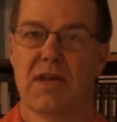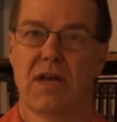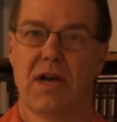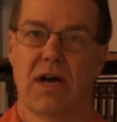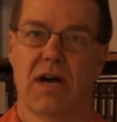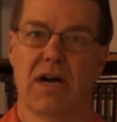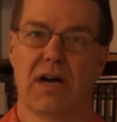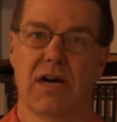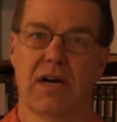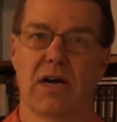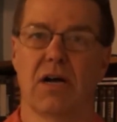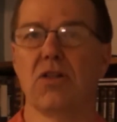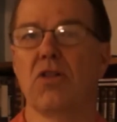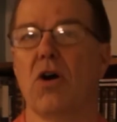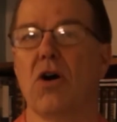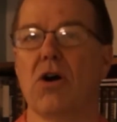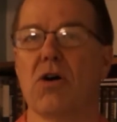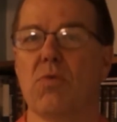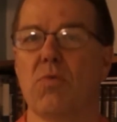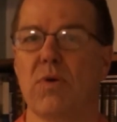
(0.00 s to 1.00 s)

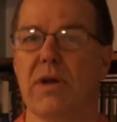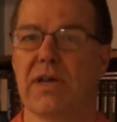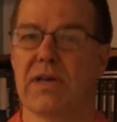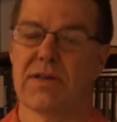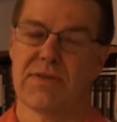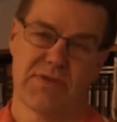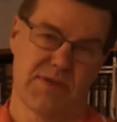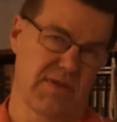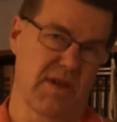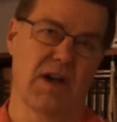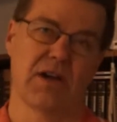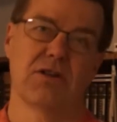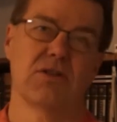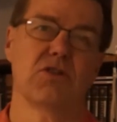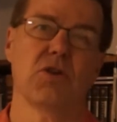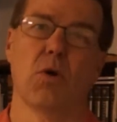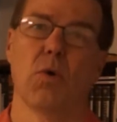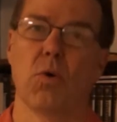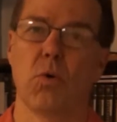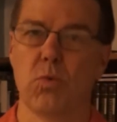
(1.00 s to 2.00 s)
along with
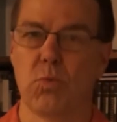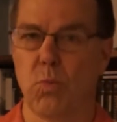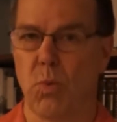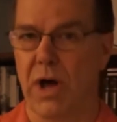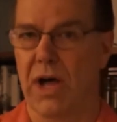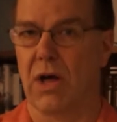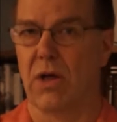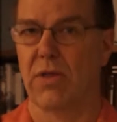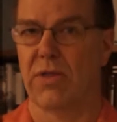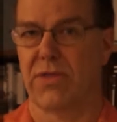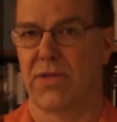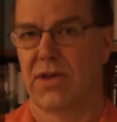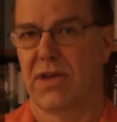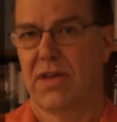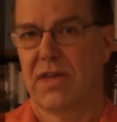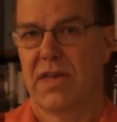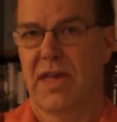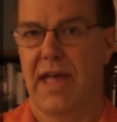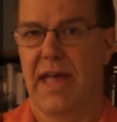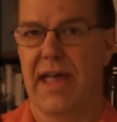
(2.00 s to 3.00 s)
untold wealth
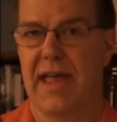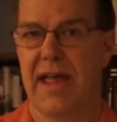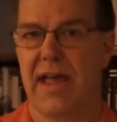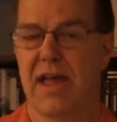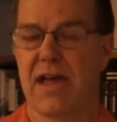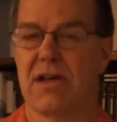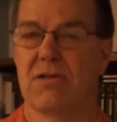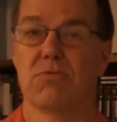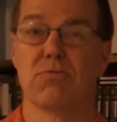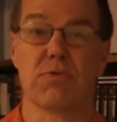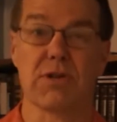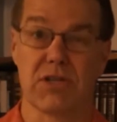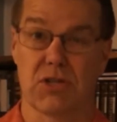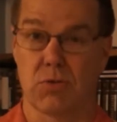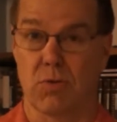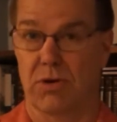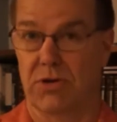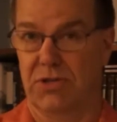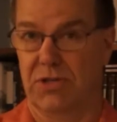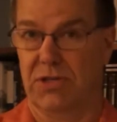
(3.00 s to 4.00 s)
and
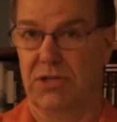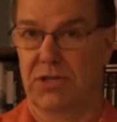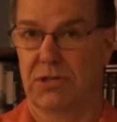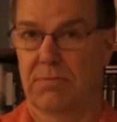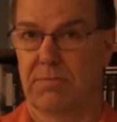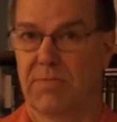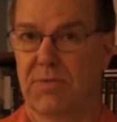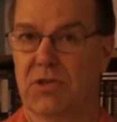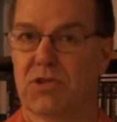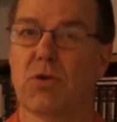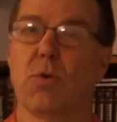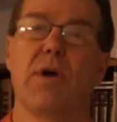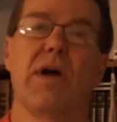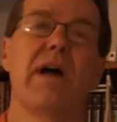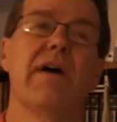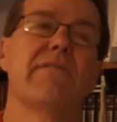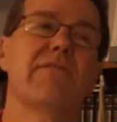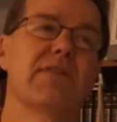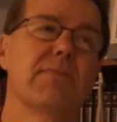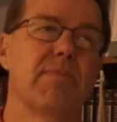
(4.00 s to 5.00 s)
resources. So
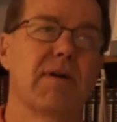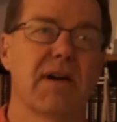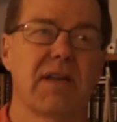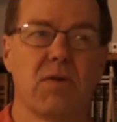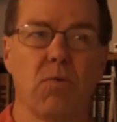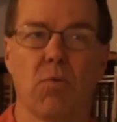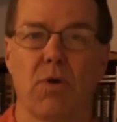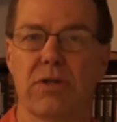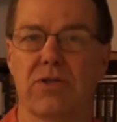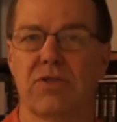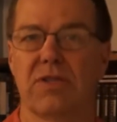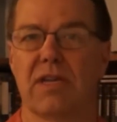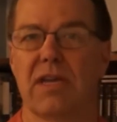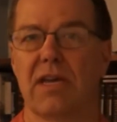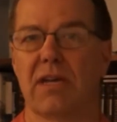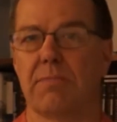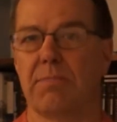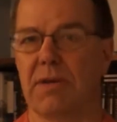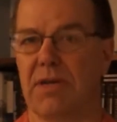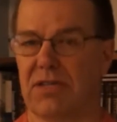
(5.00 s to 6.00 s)
everybody wants to
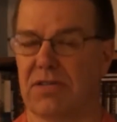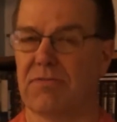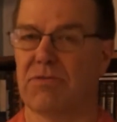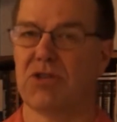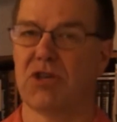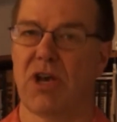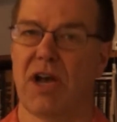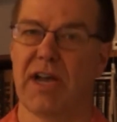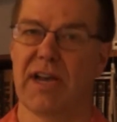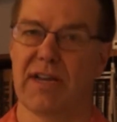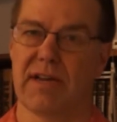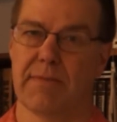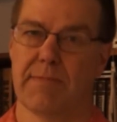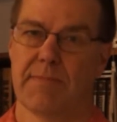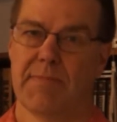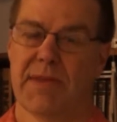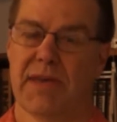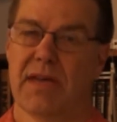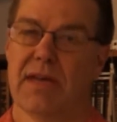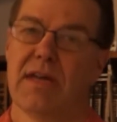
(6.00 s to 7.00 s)
get a piece of China.
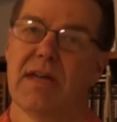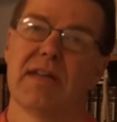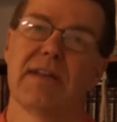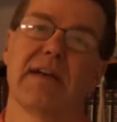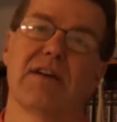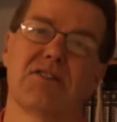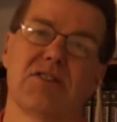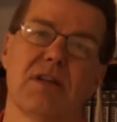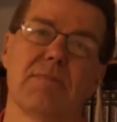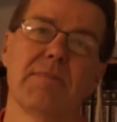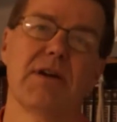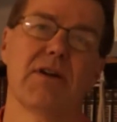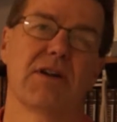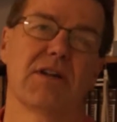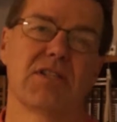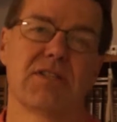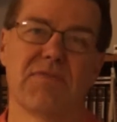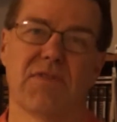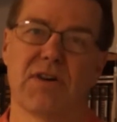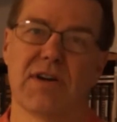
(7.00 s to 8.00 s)
Now, some
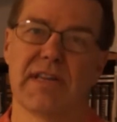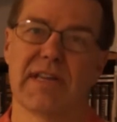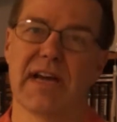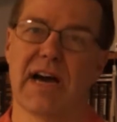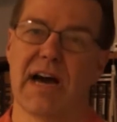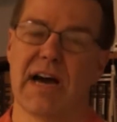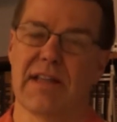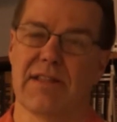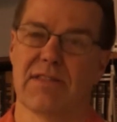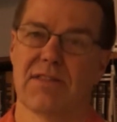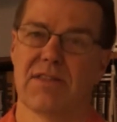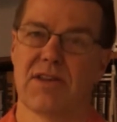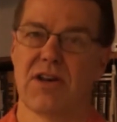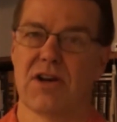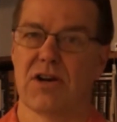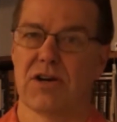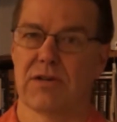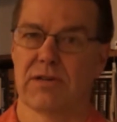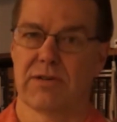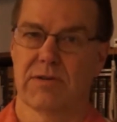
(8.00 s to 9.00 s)
areas have already got
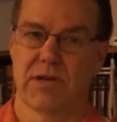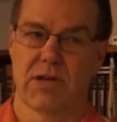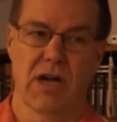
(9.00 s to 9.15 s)
their